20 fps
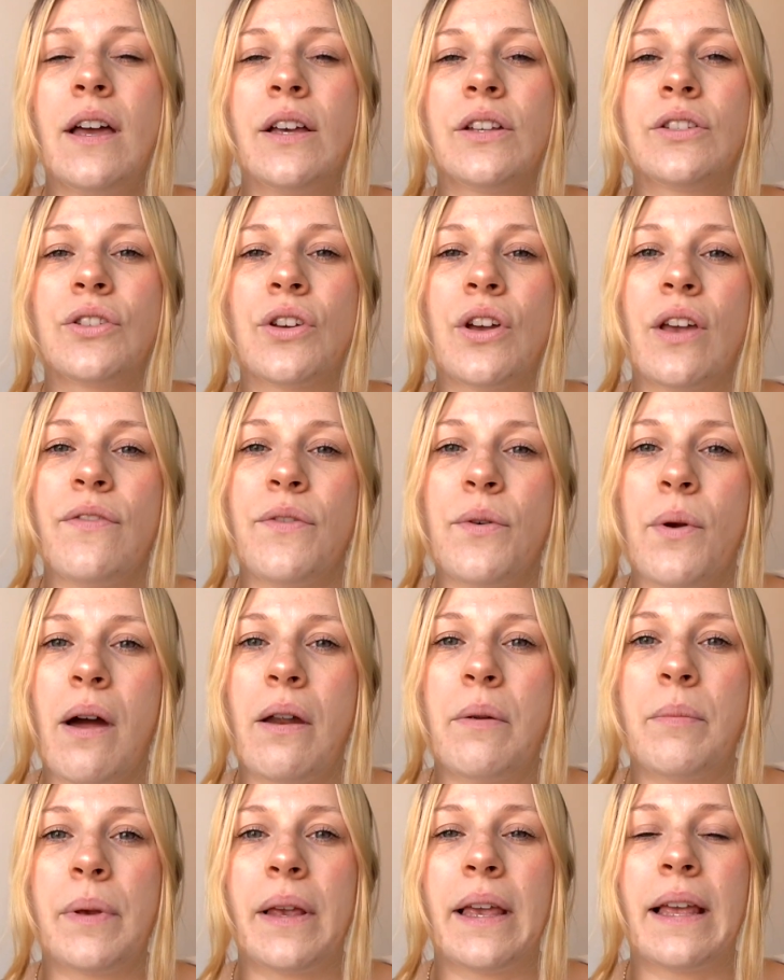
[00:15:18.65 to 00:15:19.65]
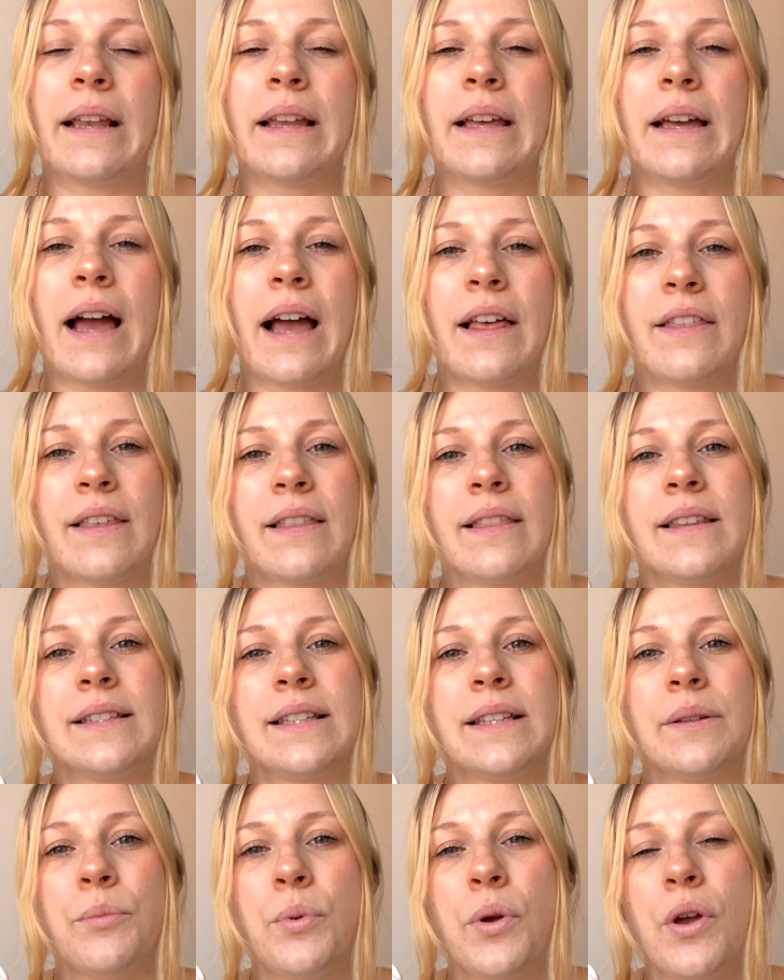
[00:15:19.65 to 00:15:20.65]
So if you are a beginner, I think this
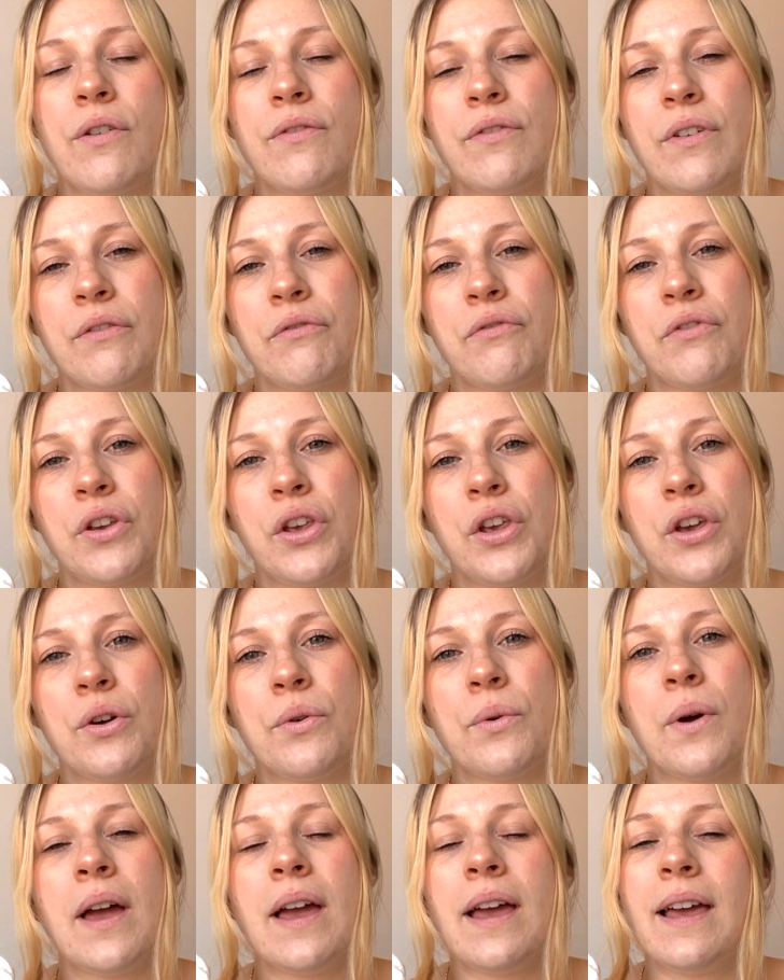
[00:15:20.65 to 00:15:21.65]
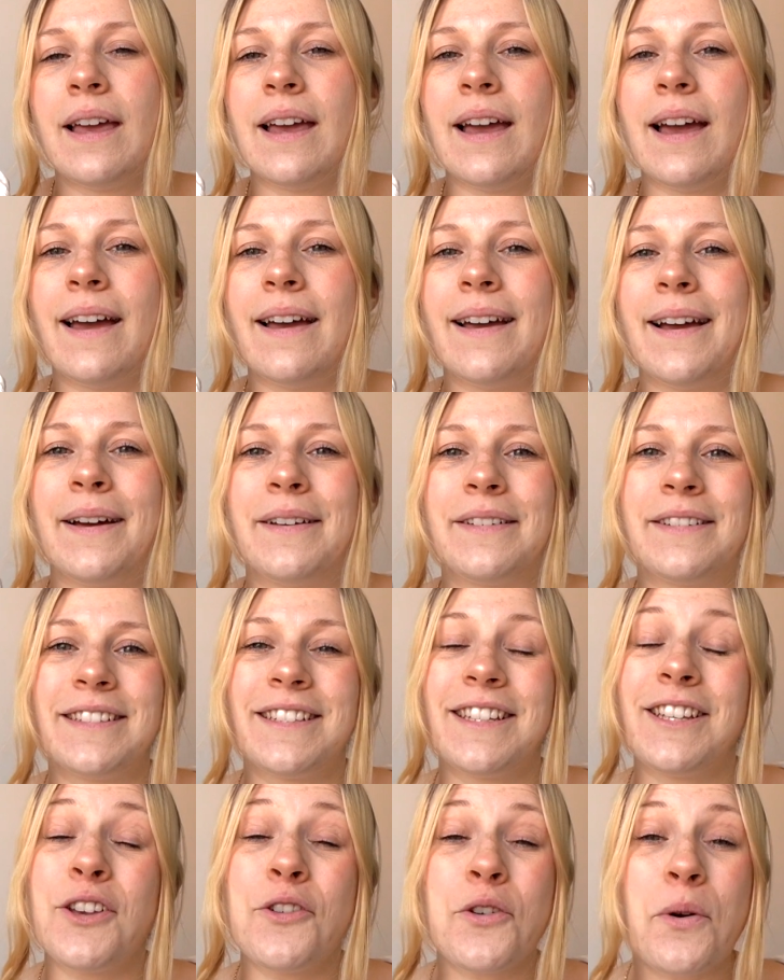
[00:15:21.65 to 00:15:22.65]
is perfect for you. And
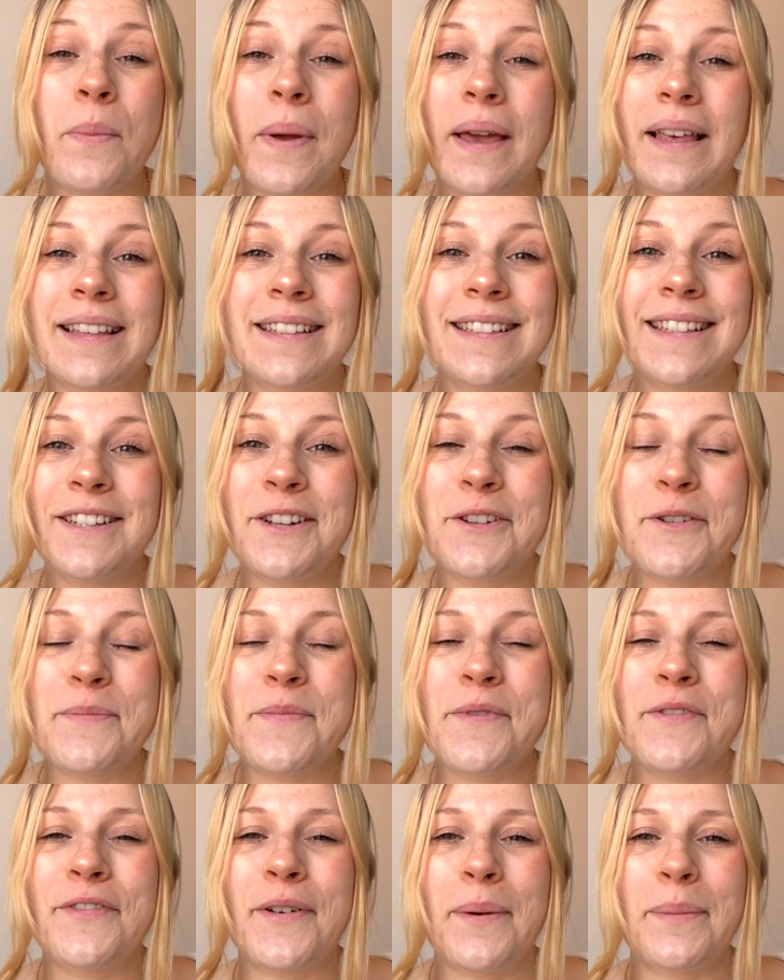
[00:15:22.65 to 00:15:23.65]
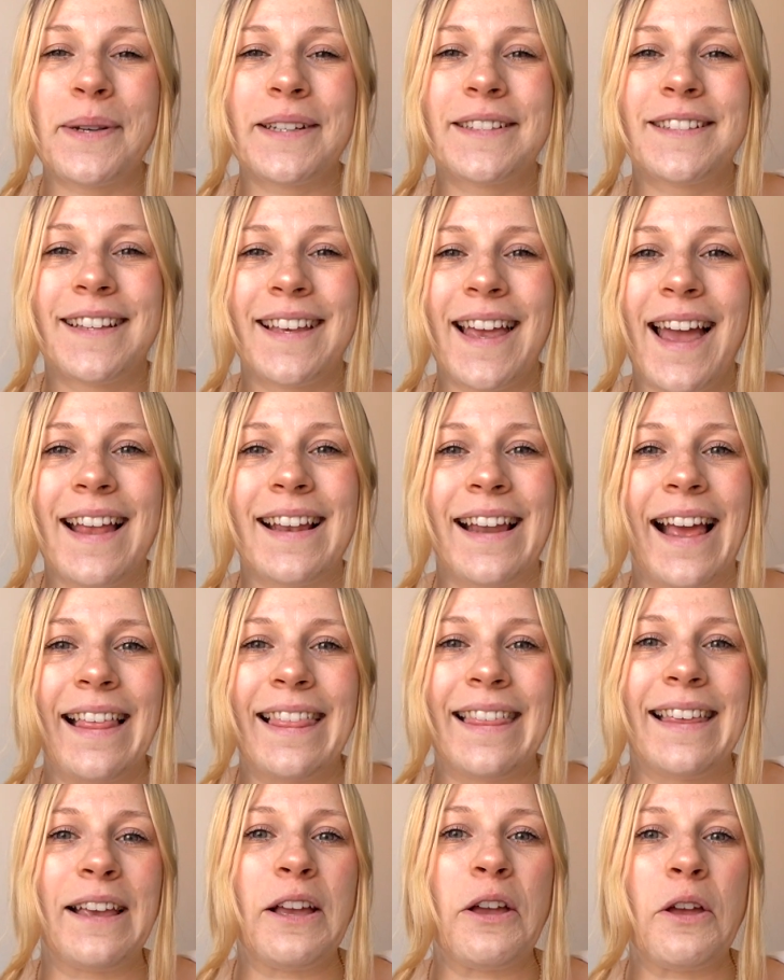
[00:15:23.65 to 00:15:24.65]
you can make this in a number of fabrics again. I
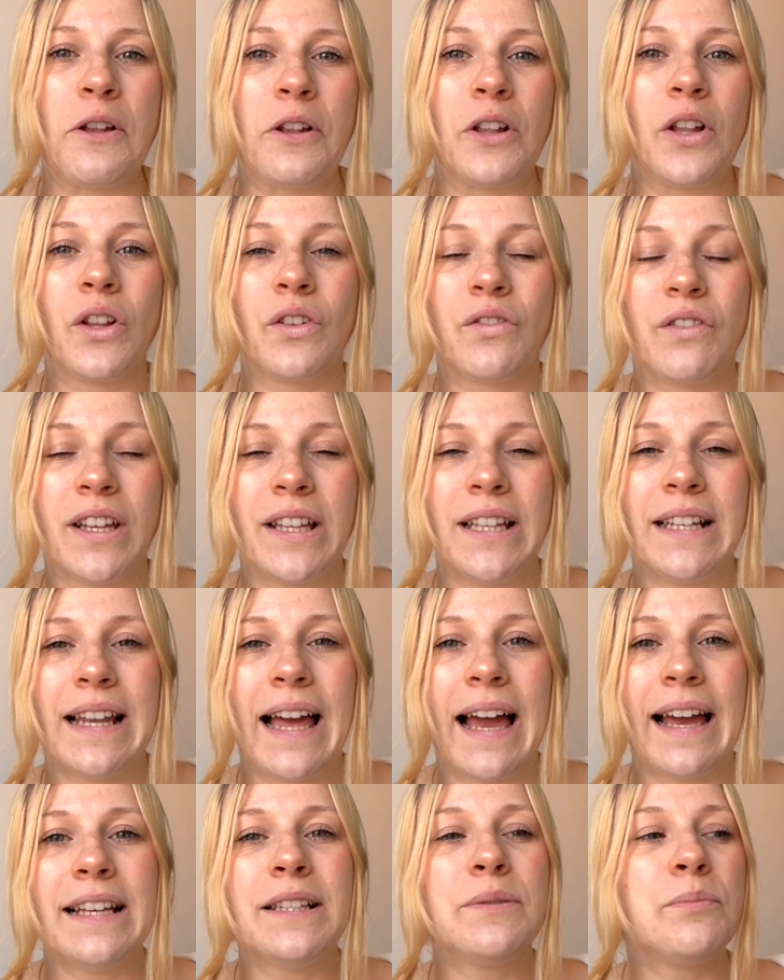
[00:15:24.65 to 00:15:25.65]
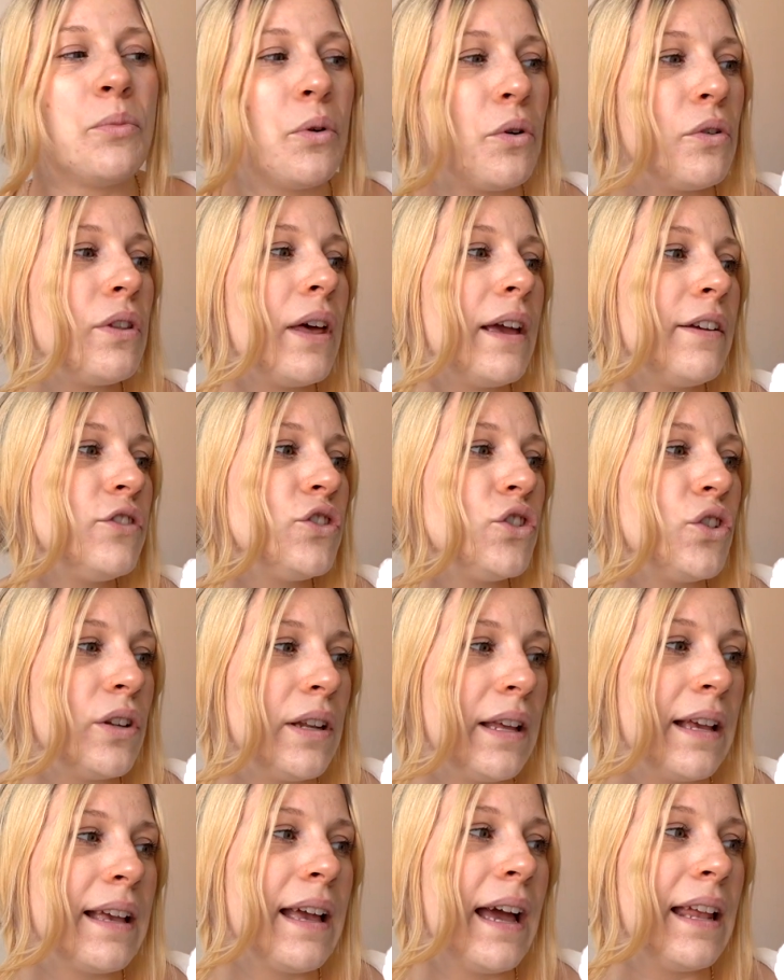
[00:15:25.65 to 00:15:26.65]
think it looked really nice, but they've shown
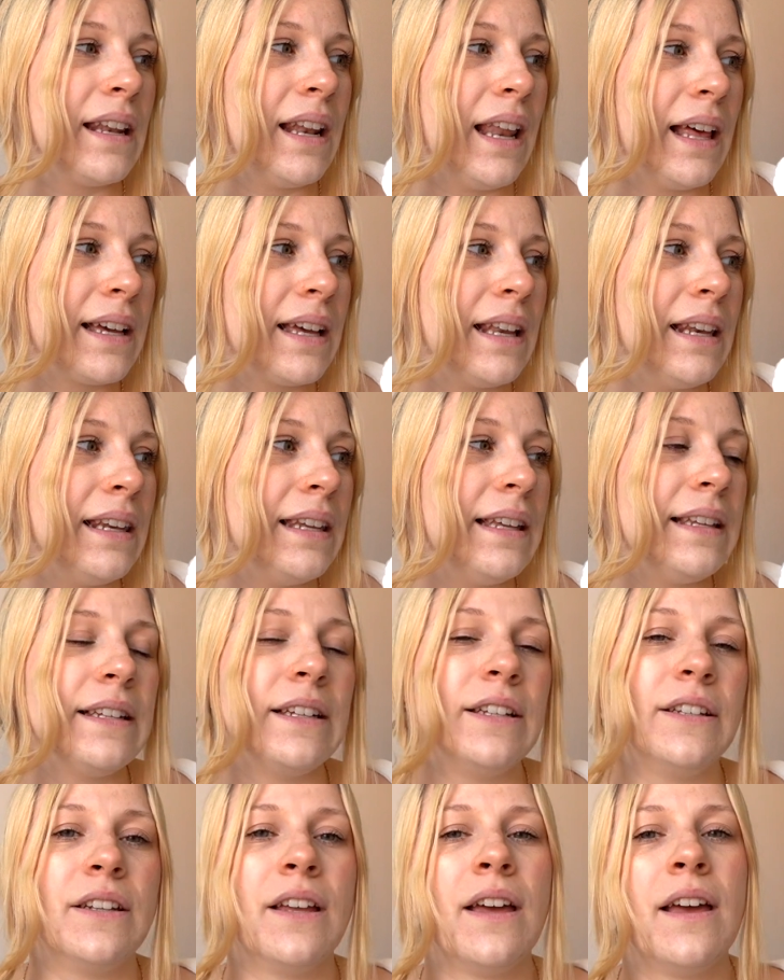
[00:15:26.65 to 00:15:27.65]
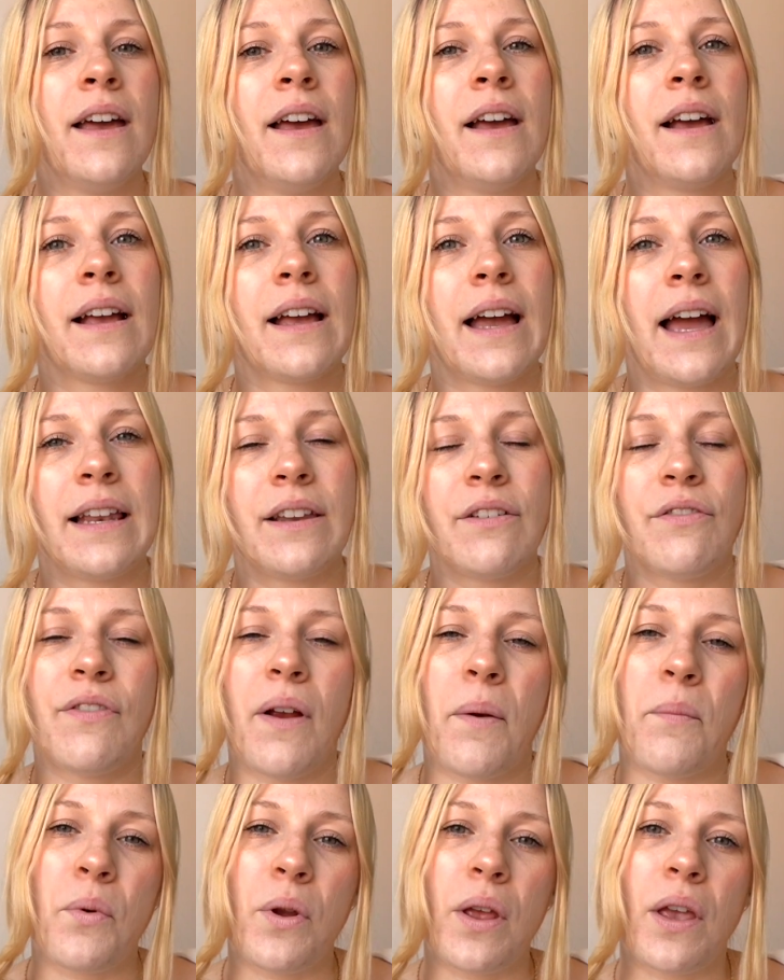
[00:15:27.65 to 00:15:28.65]
it in kind of like a linen kind of
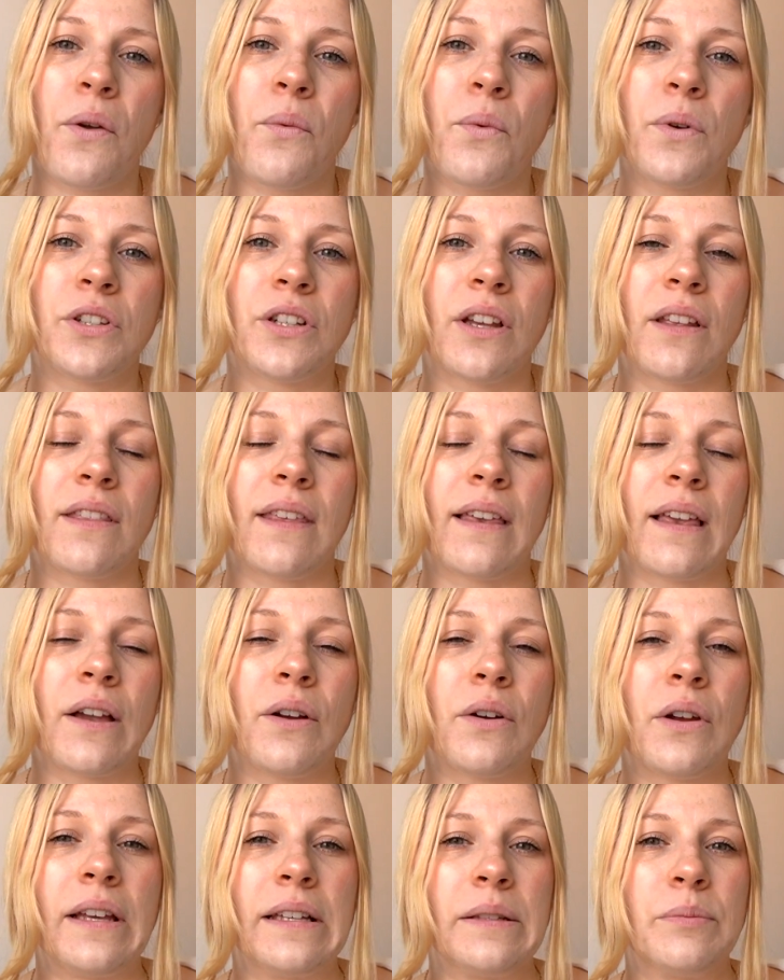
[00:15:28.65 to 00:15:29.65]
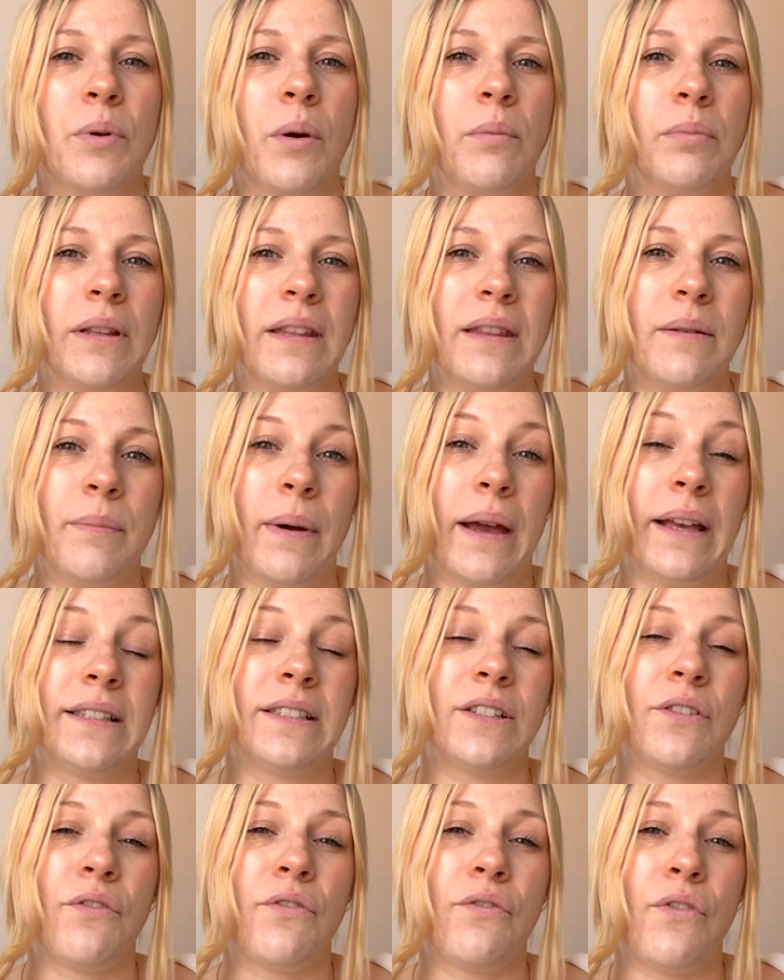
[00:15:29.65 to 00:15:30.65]
fabric, which I think is probably the
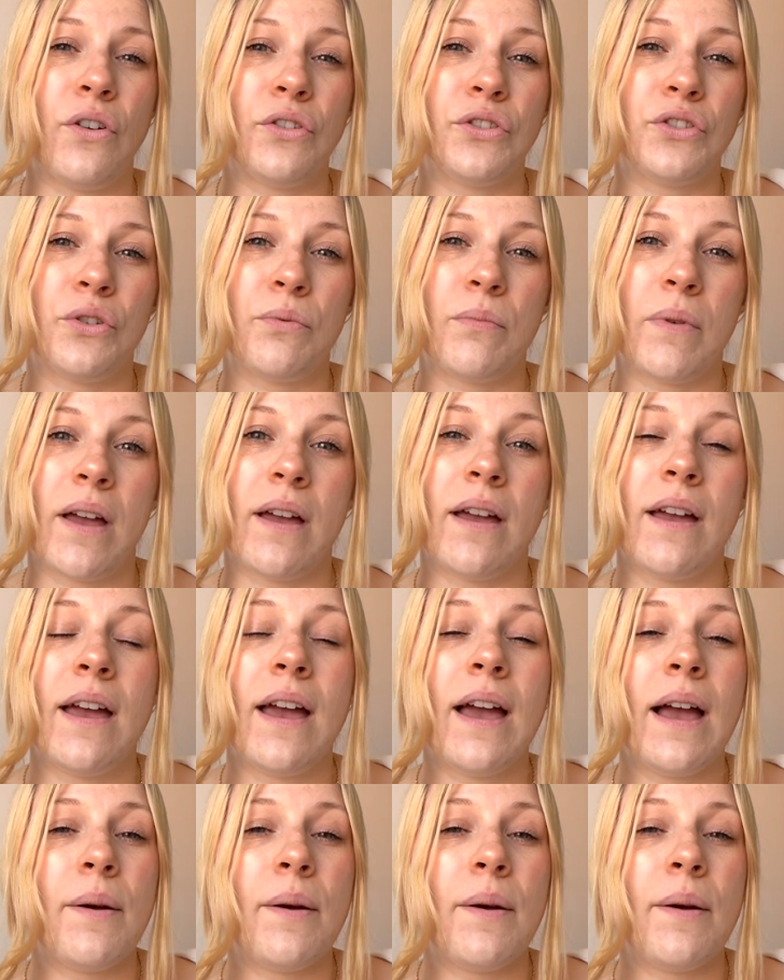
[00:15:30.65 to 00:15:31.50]
best for summer.